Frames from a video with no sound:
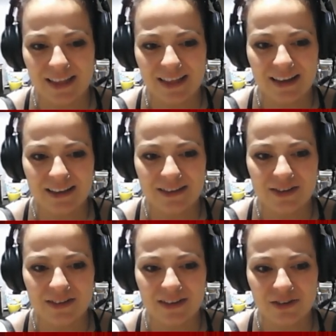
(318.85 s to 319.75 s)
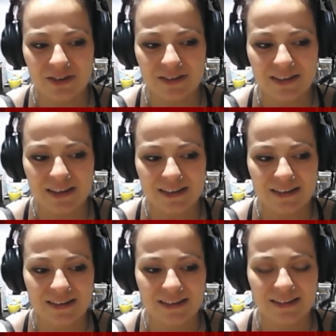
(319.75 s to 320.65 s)
I think it's just interesting
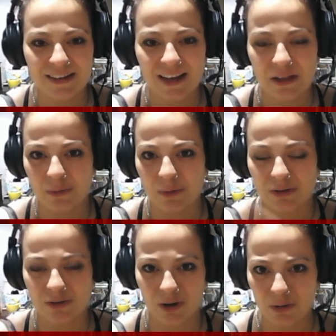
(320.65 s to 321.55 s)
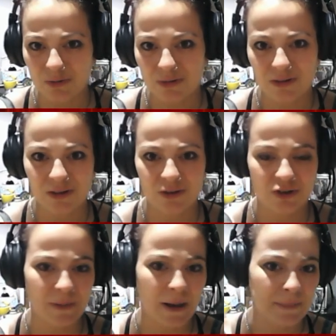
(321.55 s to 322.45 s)
to see how the world grows, and you
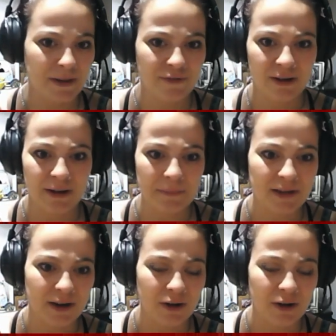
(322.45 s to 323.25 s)
just pop in for an update.